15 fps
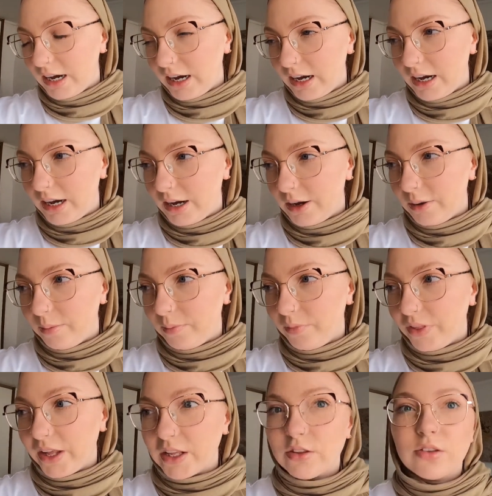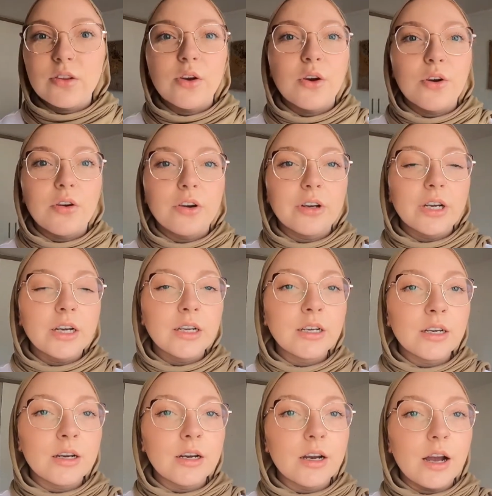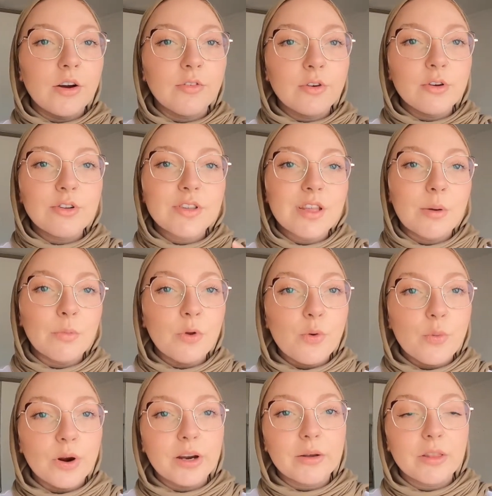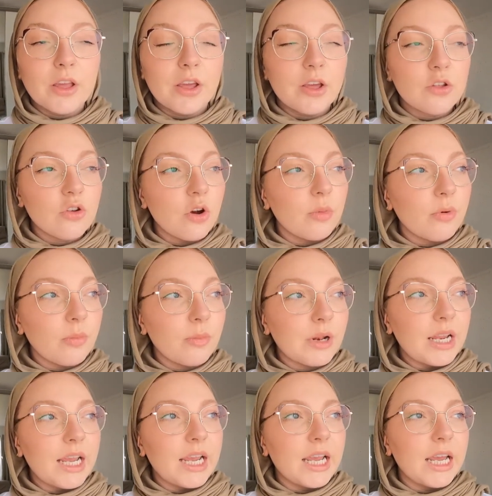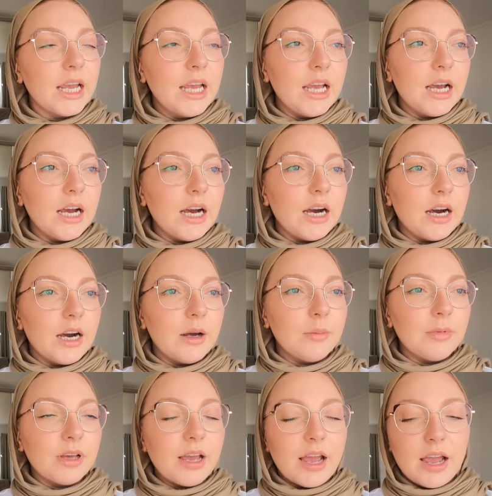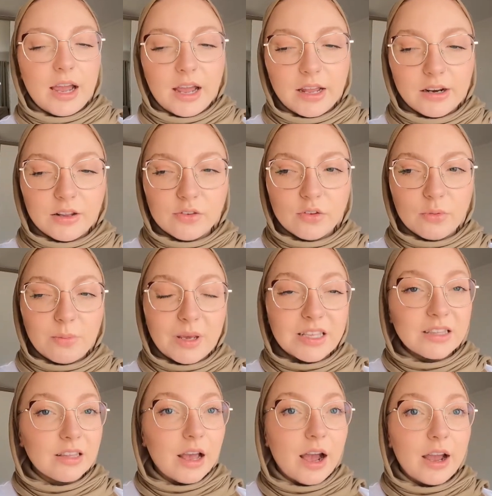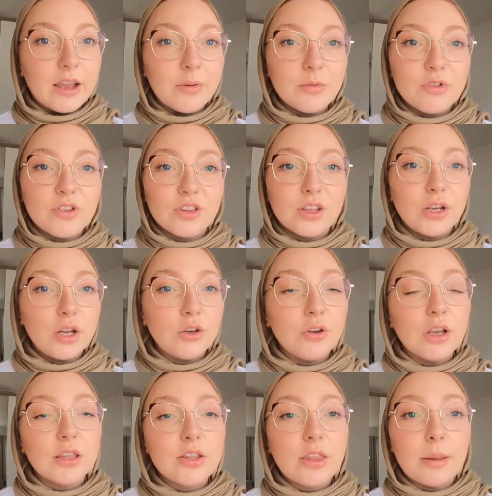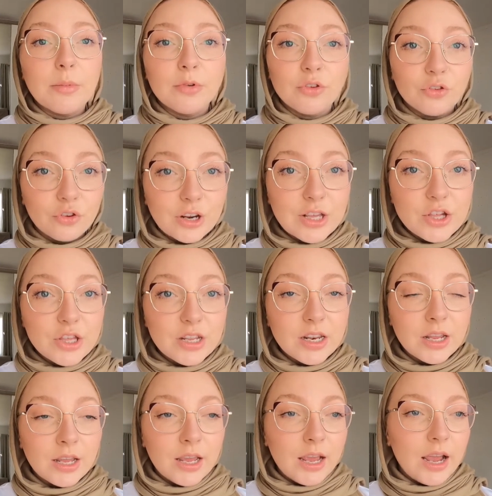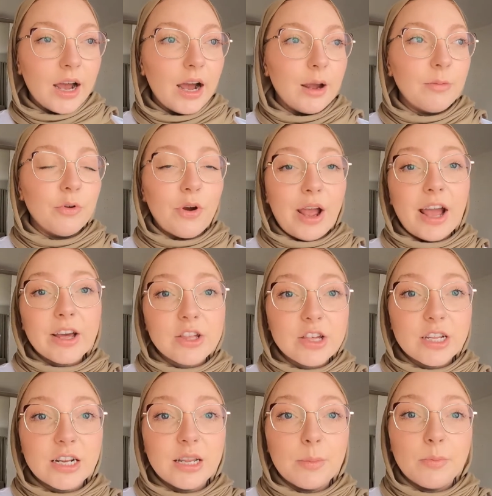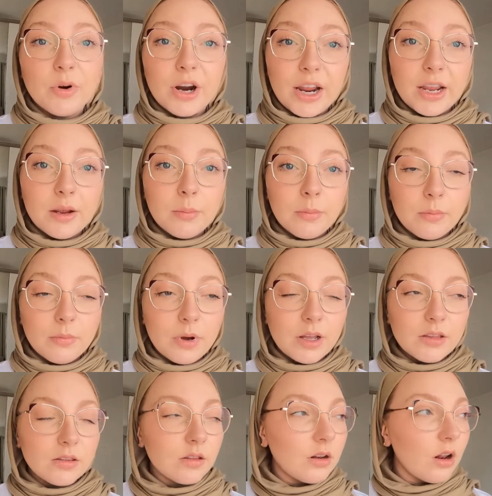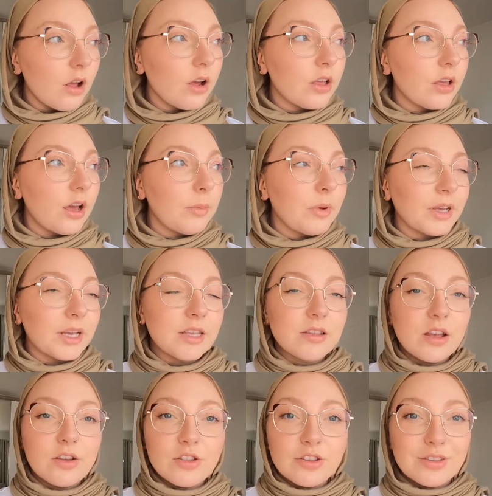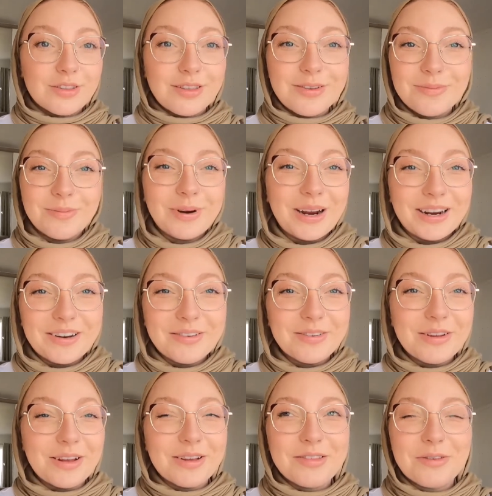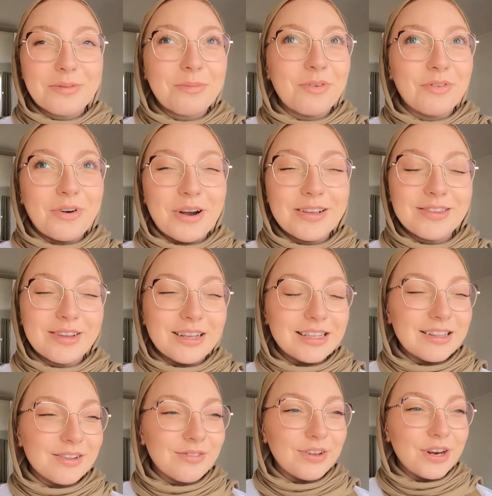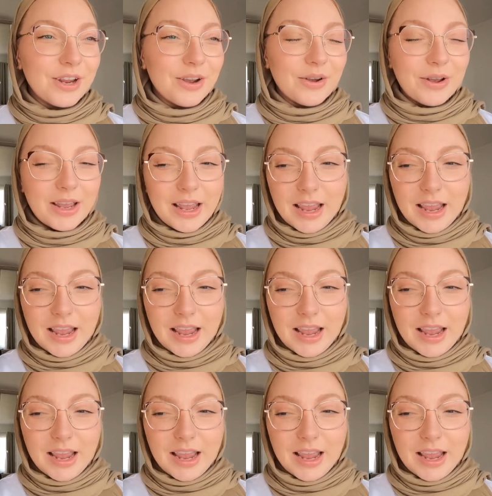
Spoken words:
So of course I'm not wearing the hijab properly, and so basically I am just gonna do a demonstration. I'm not actually praying my salah because I just prayed just before I started this video.